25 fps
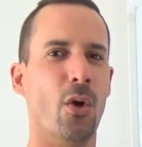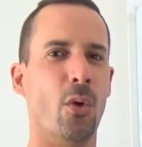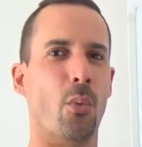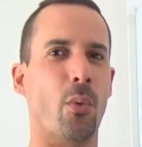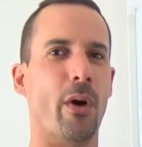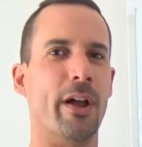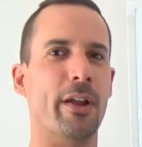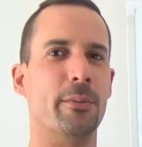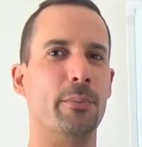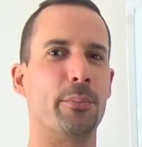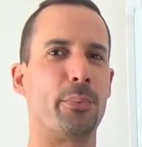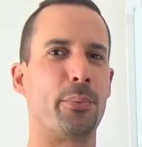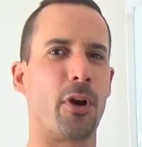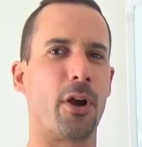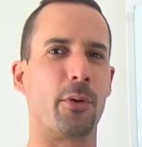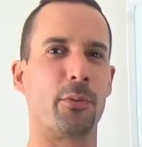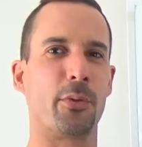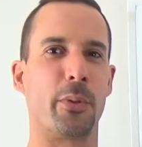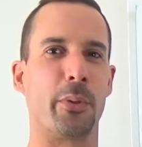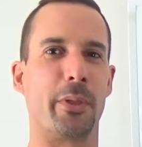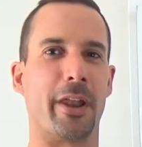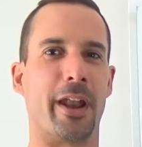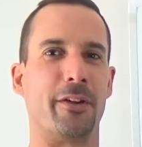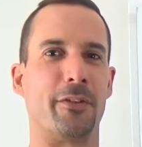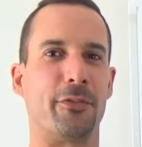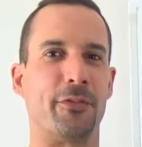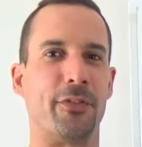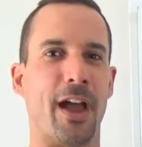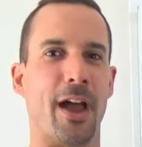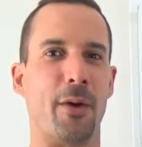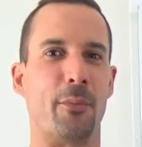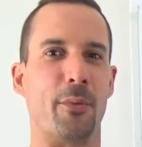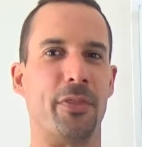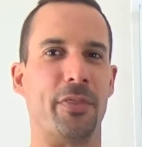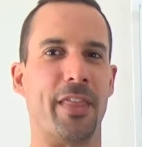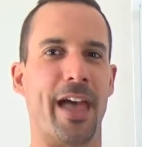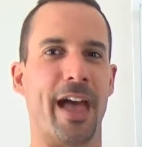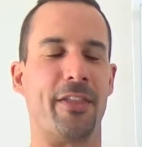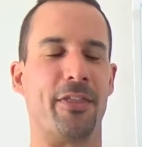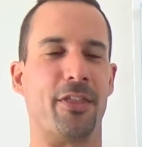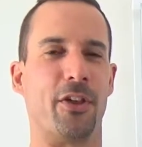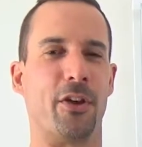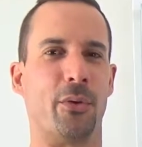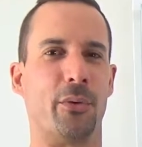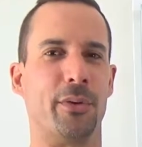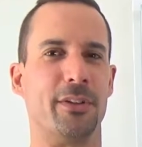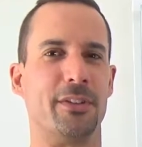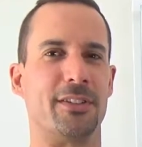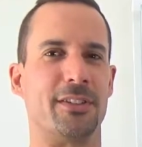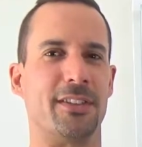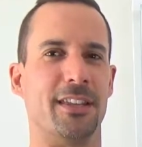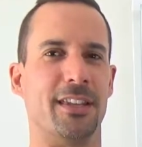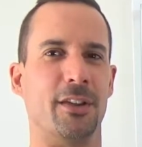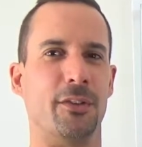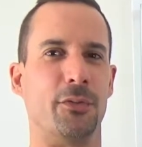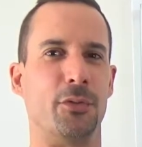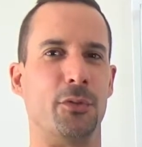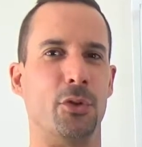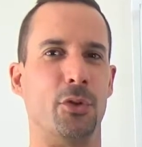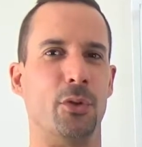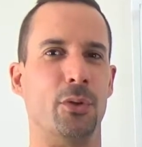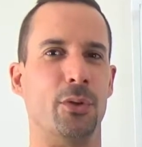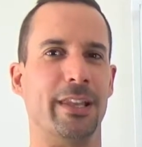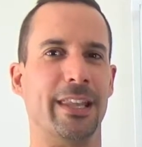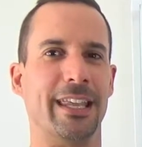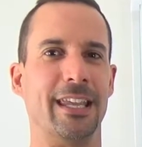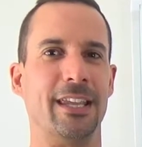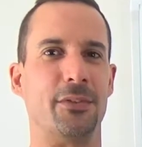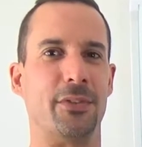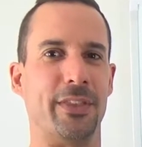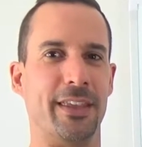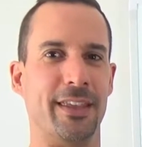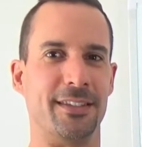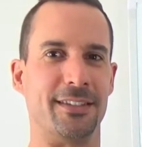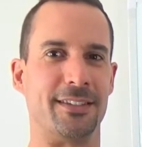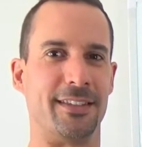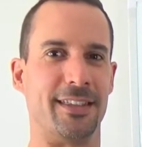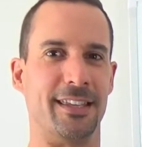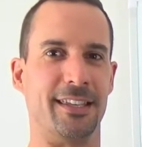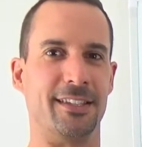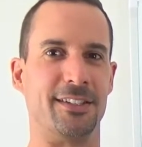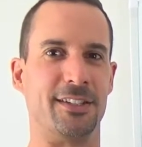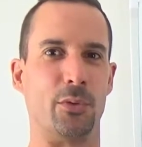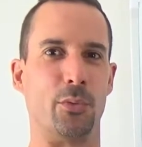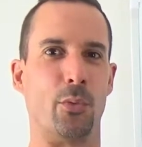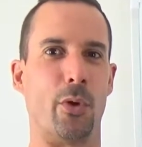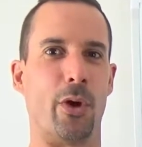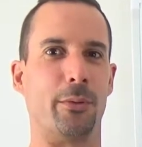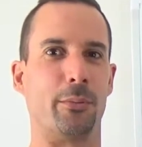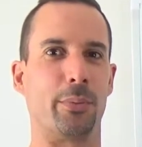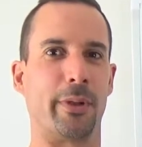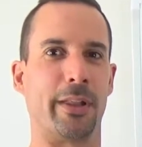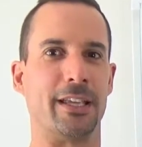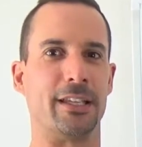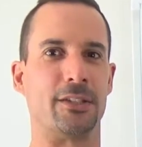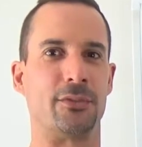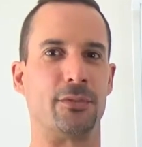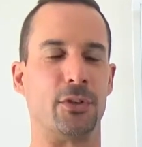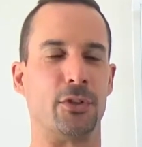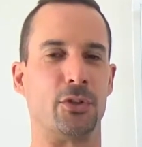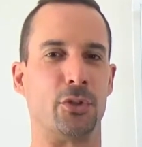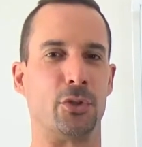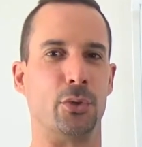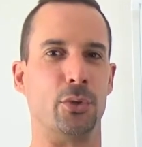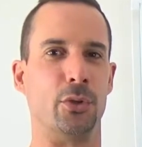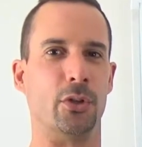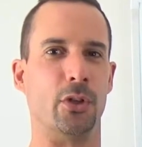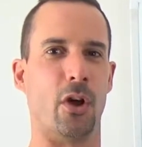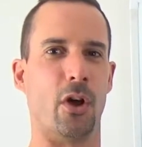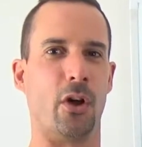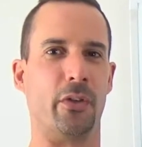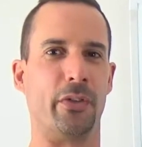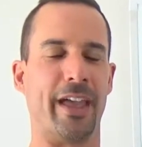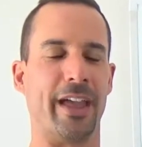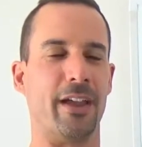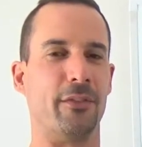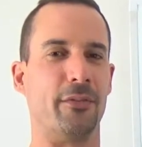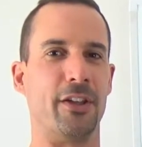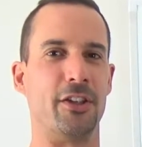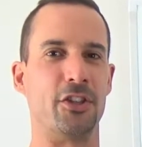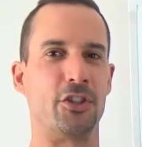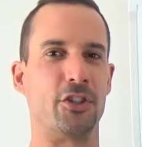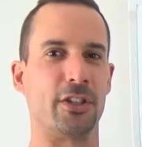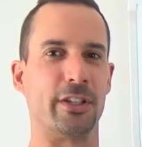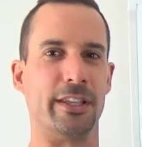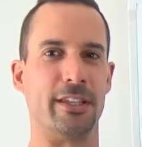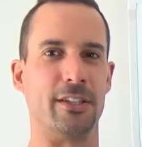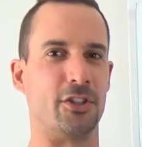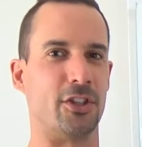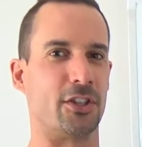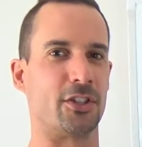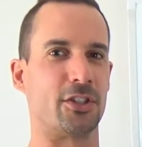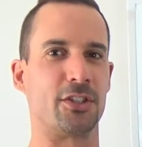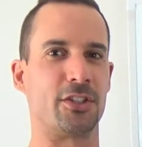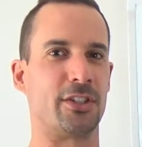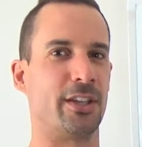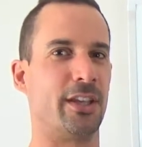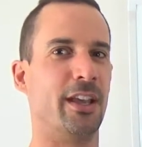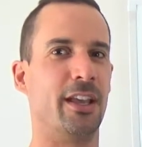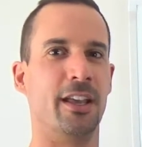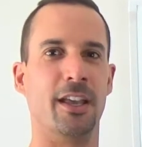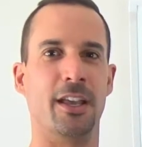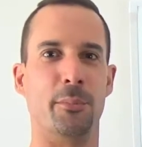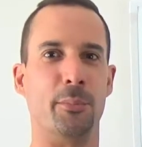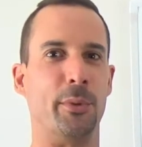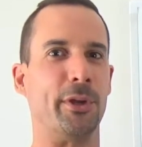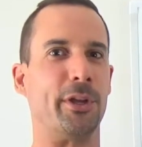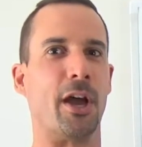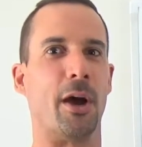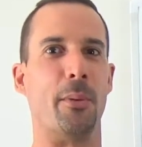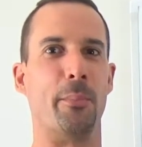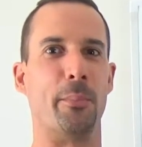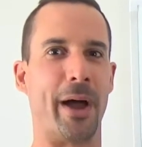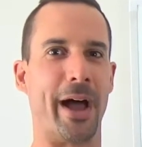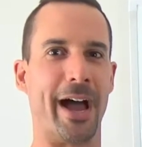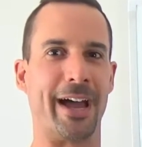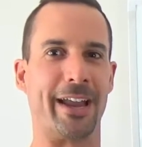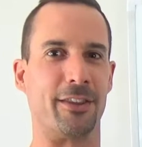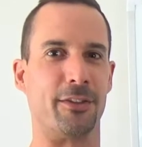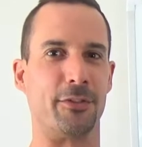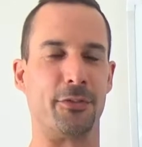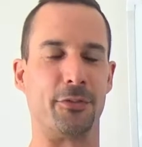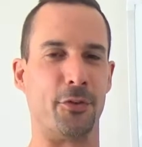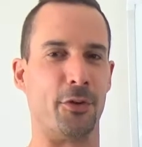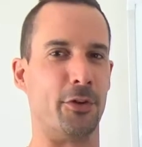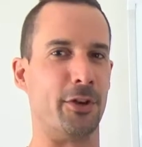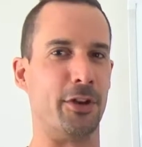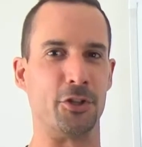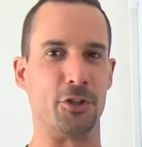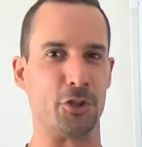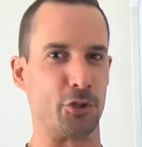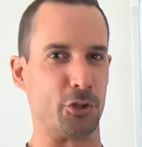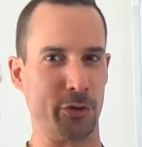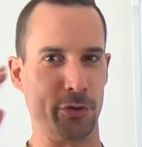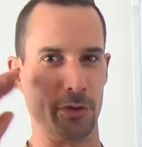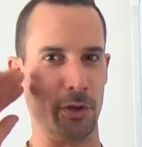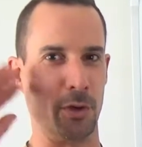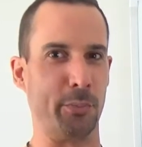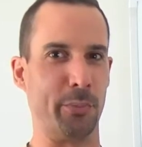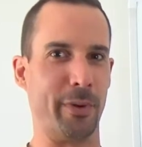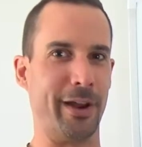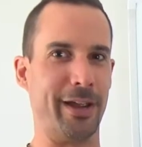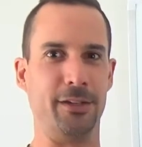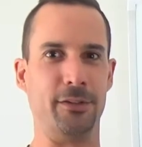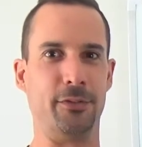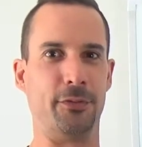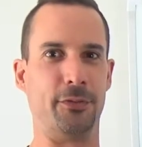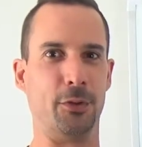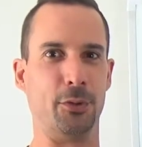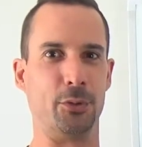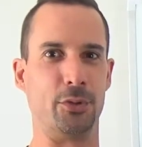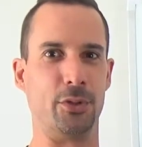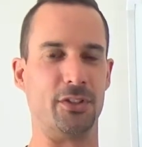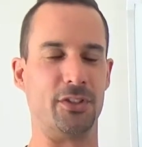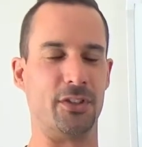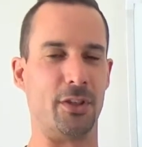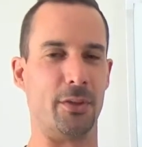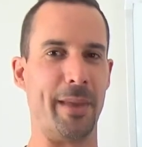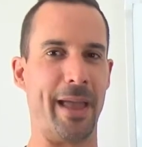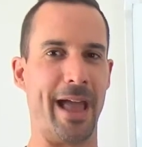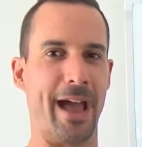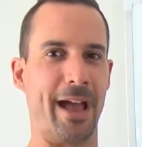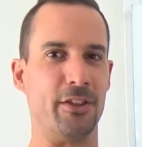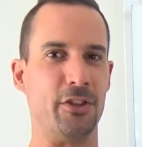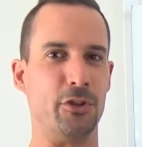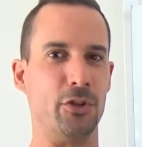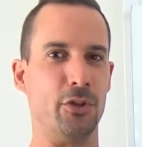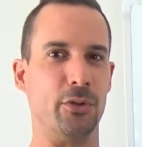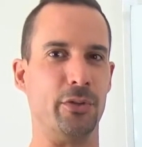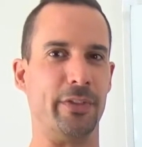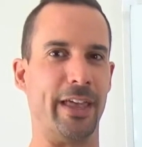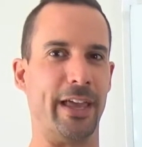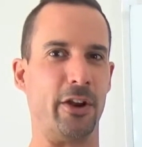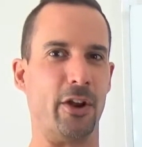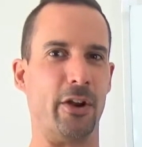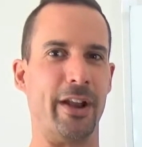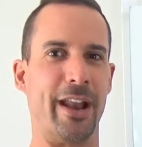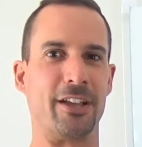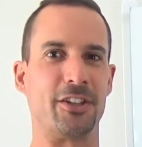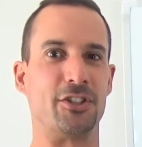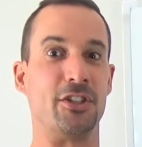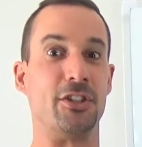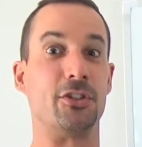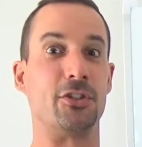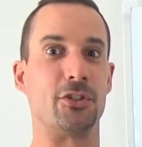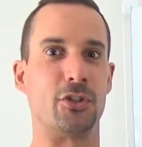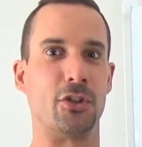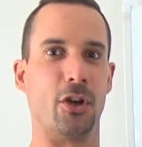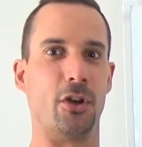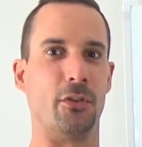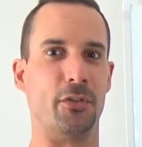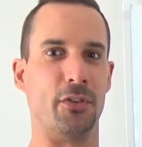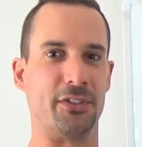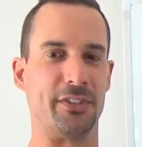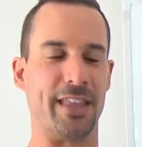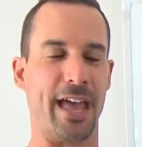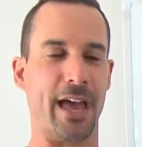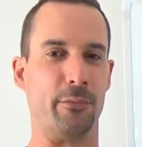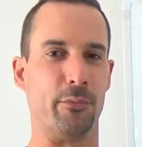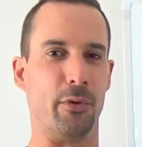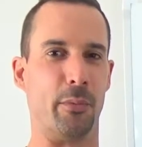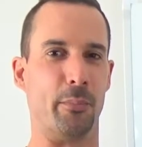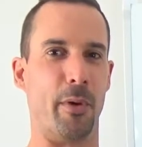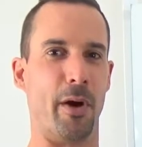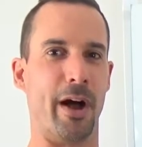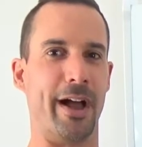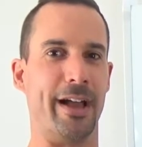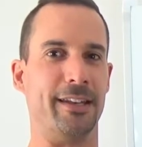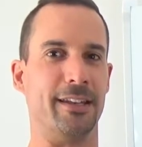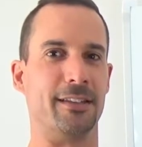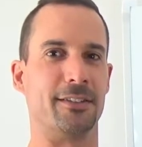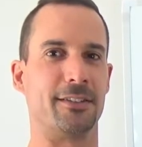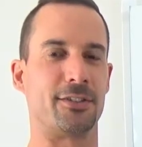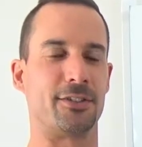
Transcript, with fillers: One problem that i found with that though is that if you leave these things in one place for too long, they eventually just become part of the furniture and your brain filters them out and you, they don't actually serve as that reminder.